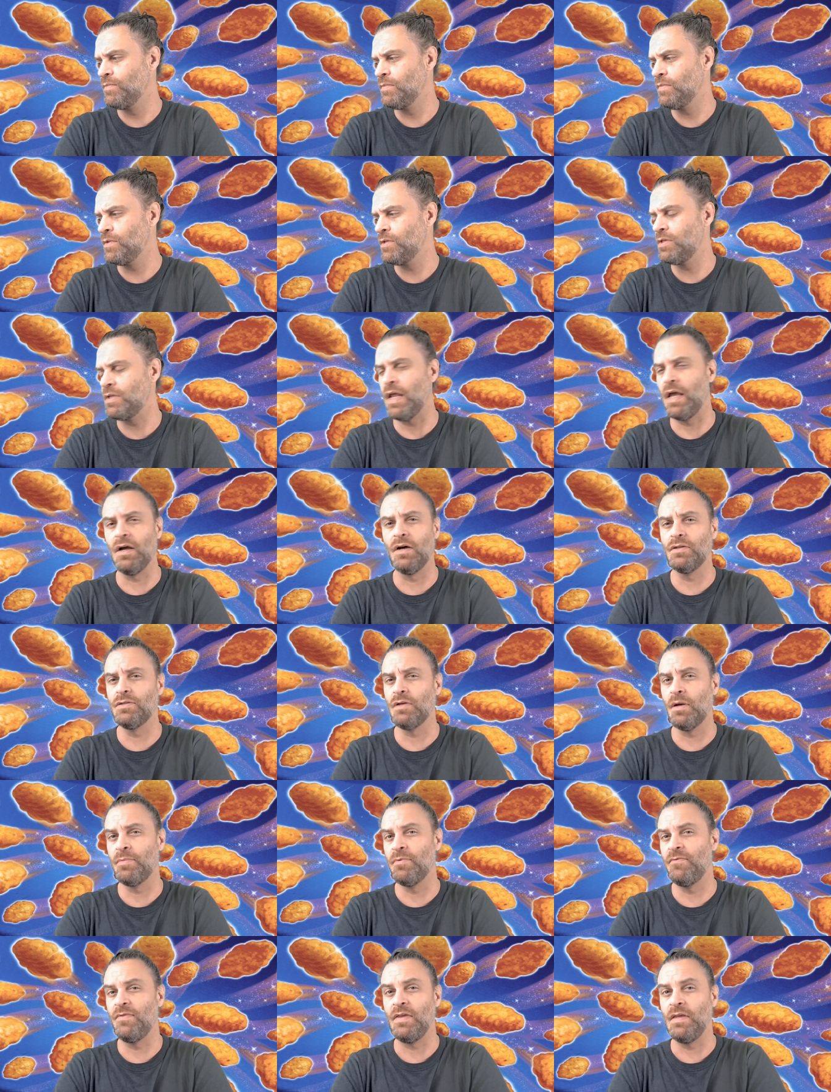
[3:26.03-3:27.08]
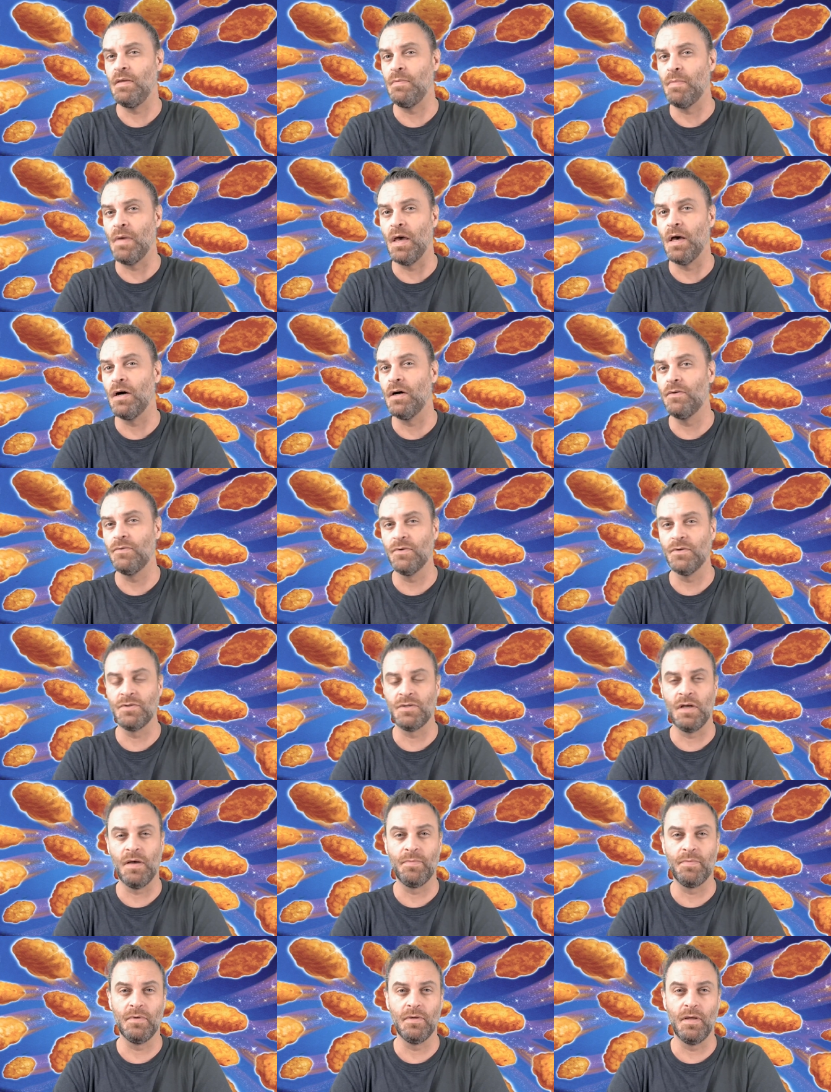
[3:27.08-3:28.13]
staying on top of email, for
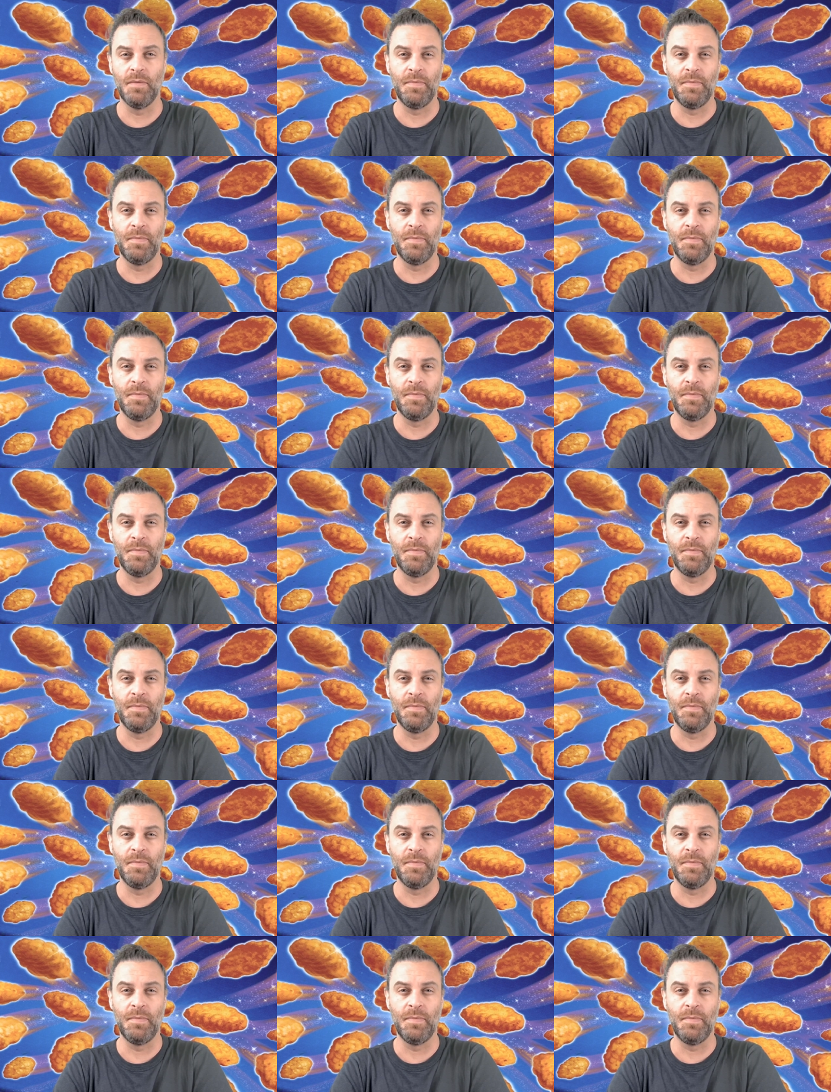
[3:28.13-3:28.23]
example.